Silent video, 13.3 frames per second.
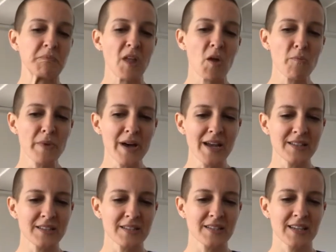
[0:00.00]

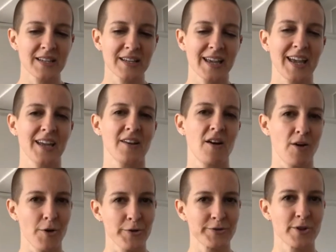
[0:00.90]
But it can
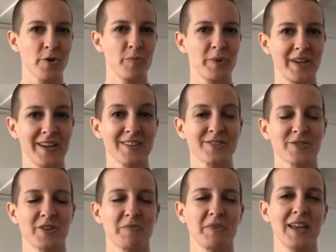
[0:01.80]
also be
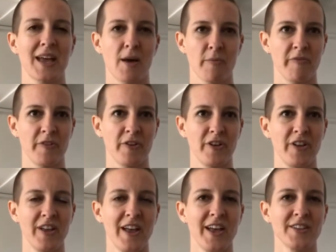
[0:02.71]
extremely
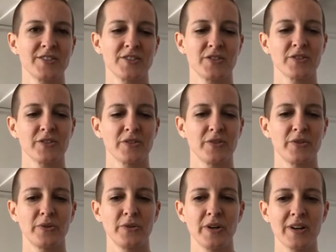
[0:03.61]
helpful
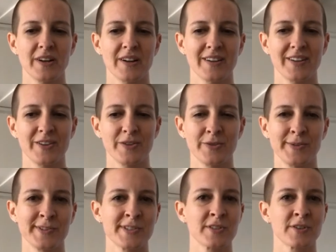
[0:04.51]
to
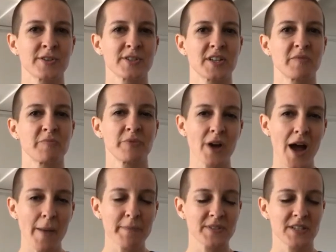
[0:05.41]
use certain
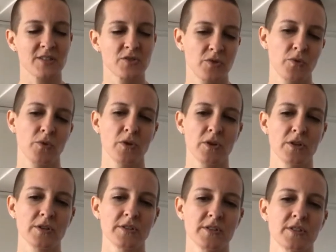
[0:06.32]
props and
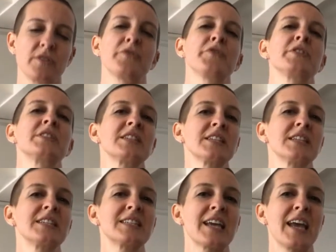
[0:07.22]
tools to
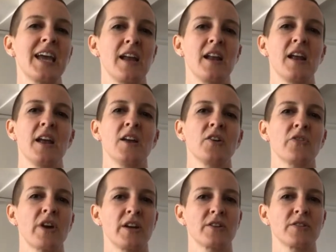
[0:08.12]
facilitate greater